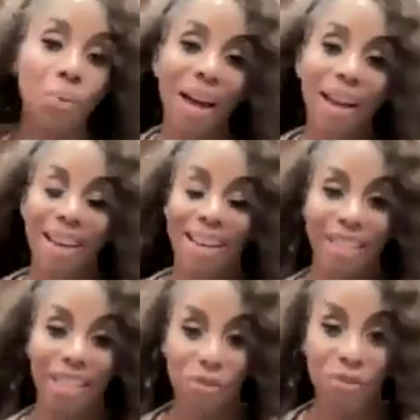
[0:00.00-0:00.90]

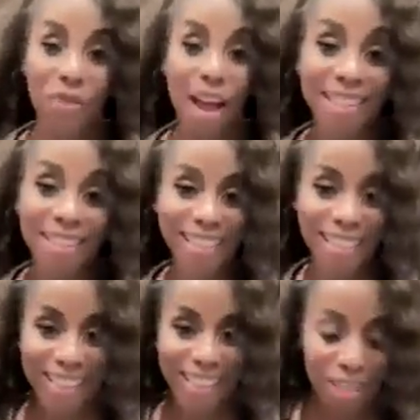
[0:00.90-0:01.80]
right,
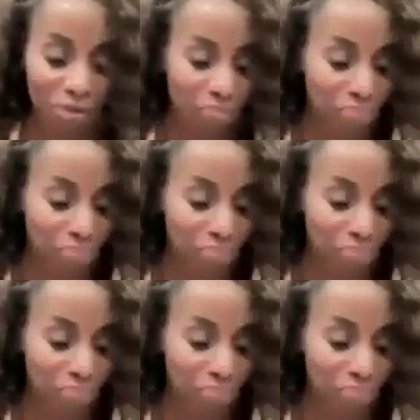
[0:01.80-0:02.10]
finally,